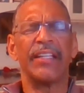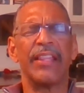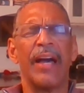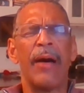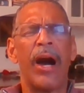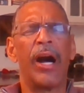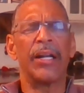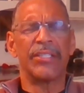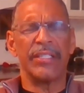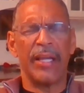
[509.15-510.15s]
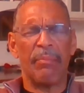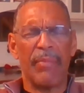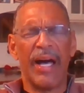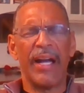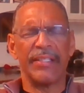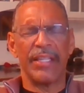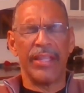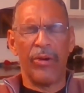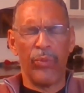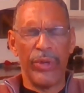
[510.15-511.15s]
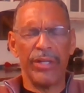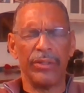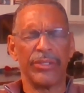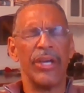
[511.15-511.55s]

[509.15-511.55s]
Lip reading: their hearts and their minds and their wills